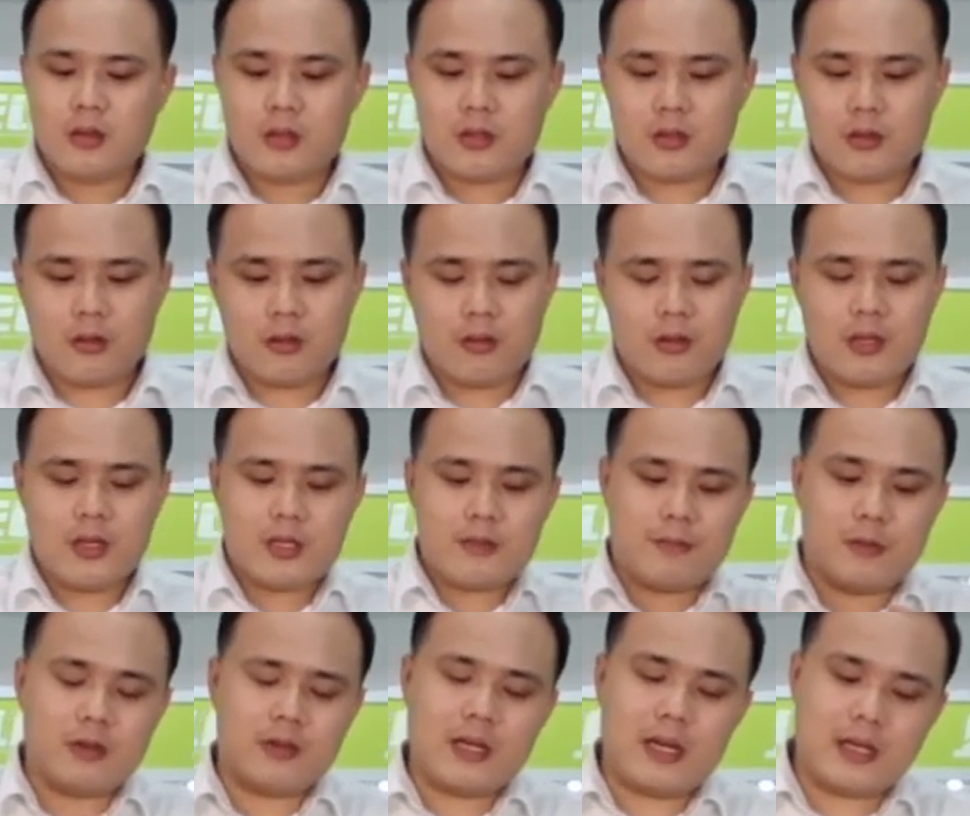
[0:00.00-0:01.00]
So this
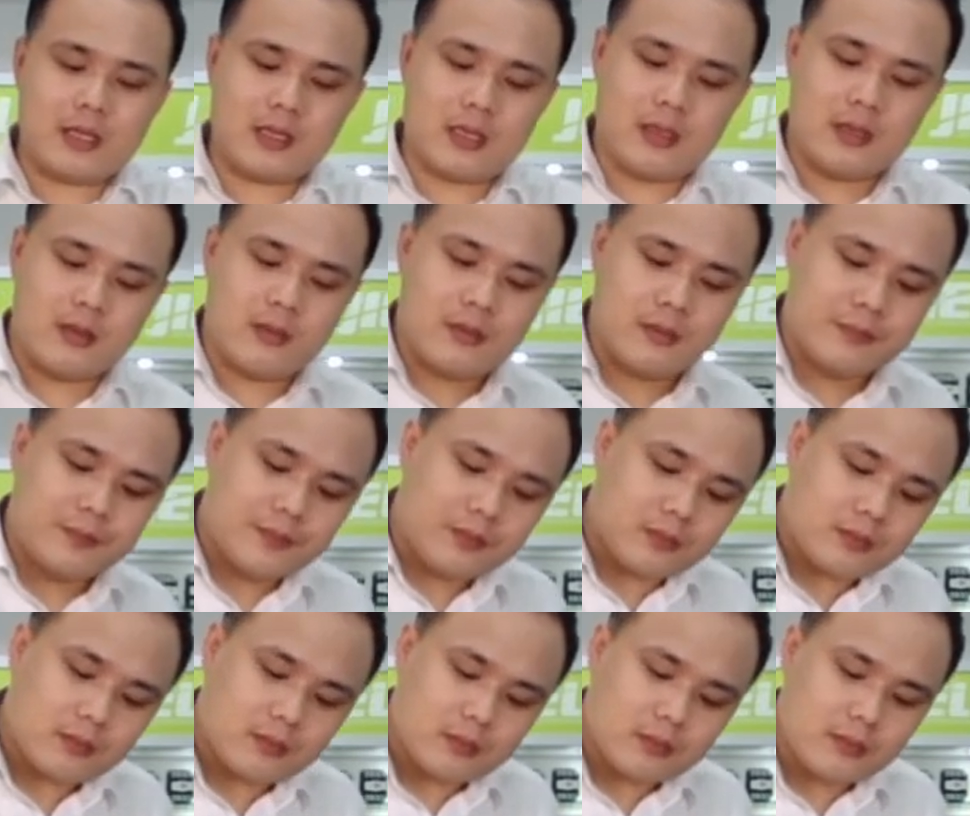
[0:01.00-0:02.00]
product,
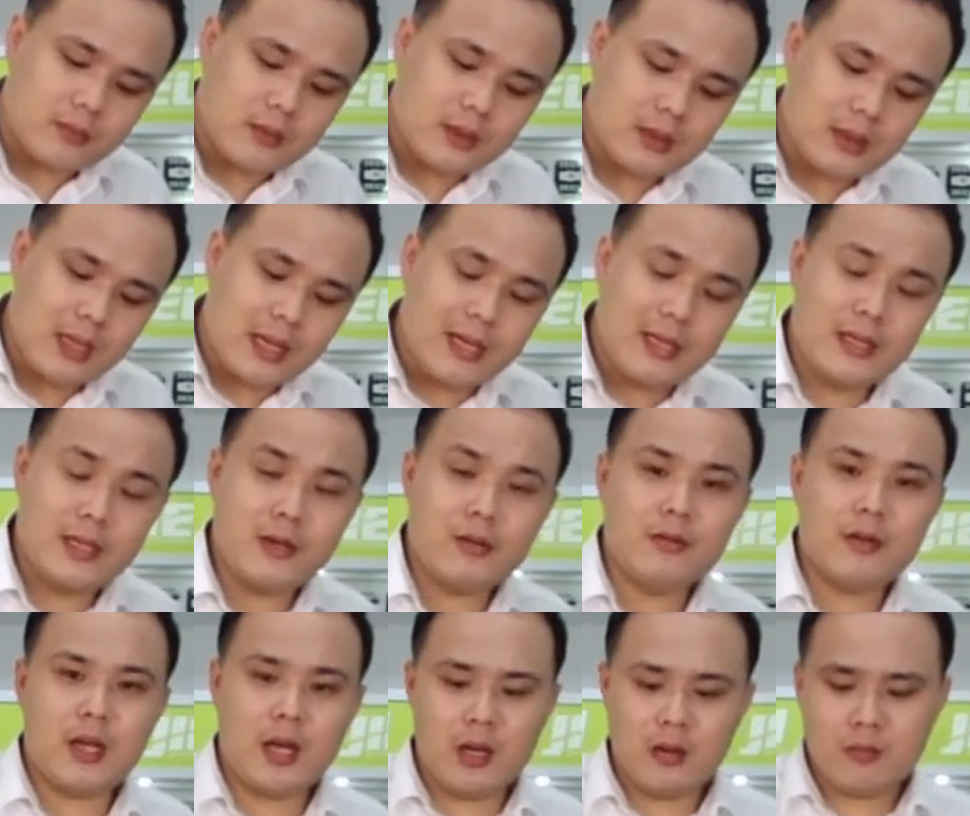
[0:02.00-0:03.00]
until
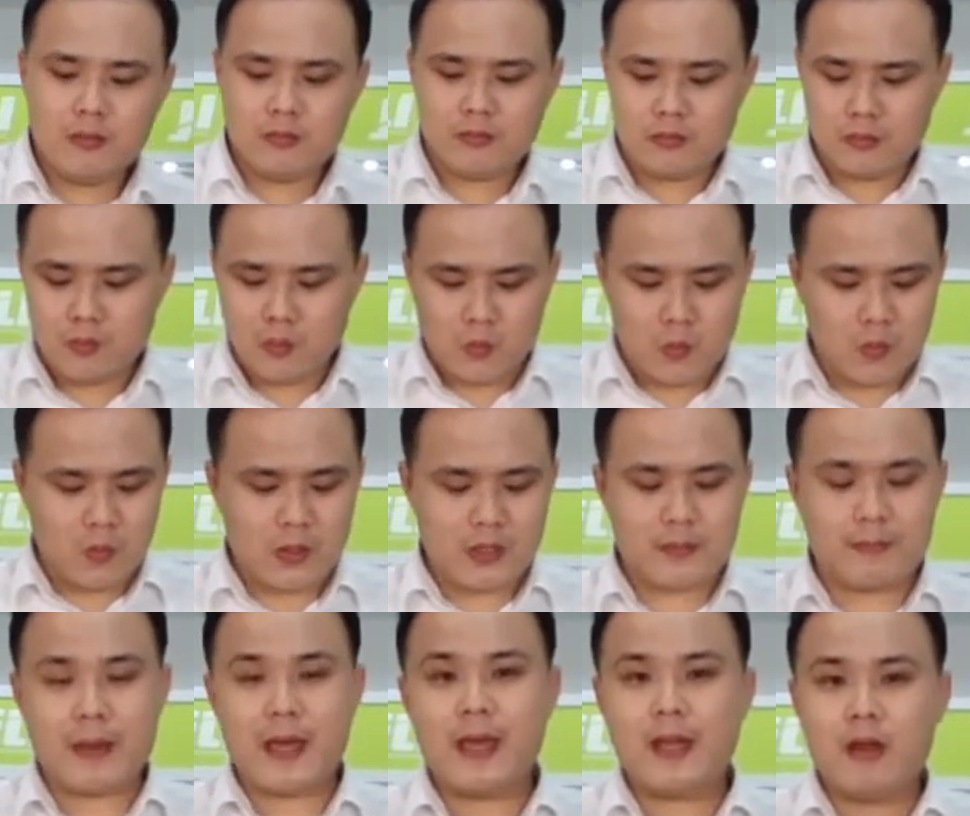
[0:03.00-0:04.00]
now,
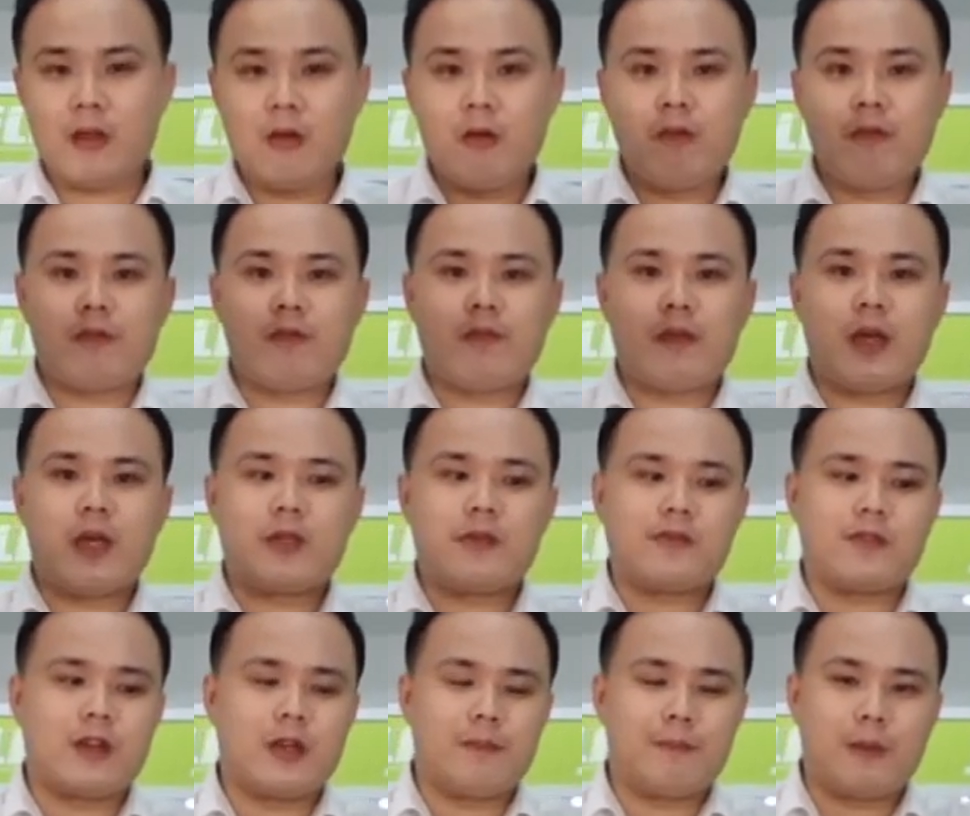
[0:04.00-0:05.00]
with panel, it's
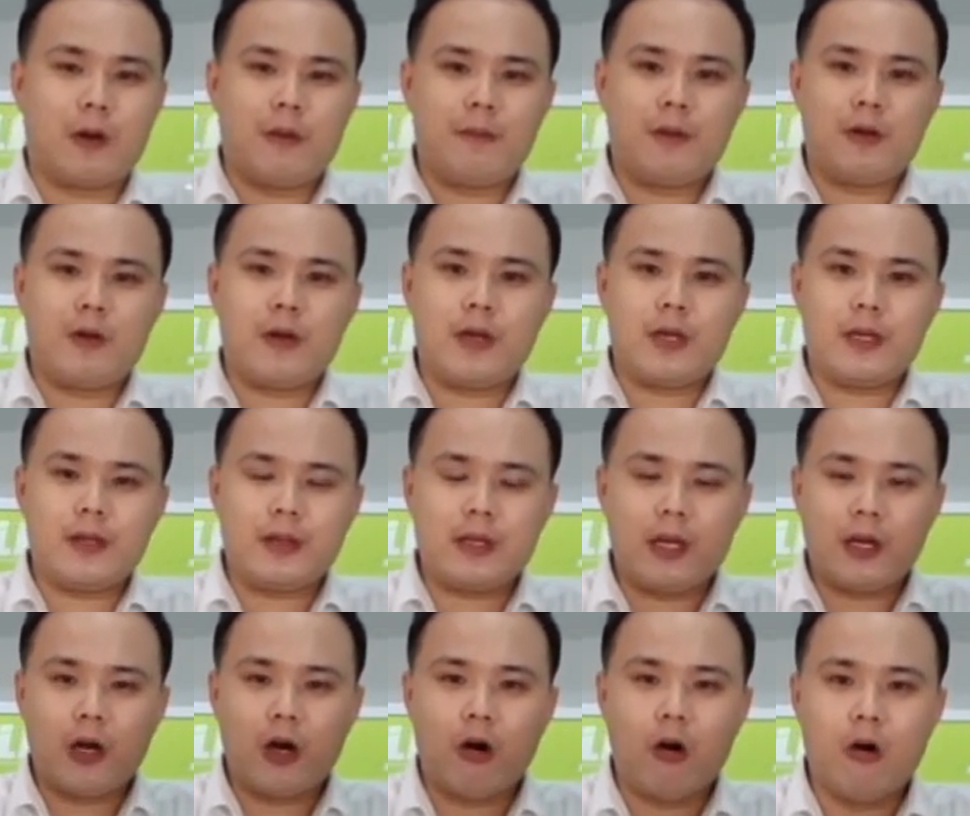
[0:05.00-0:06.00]
very popular in
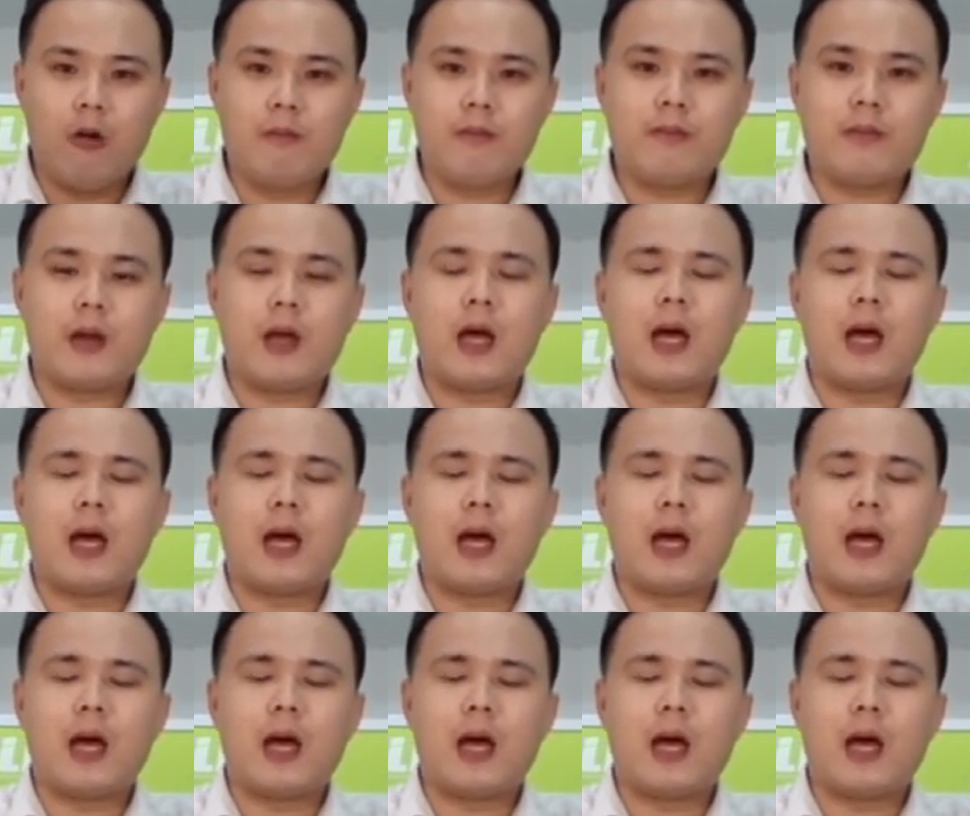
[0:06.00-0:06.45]
the home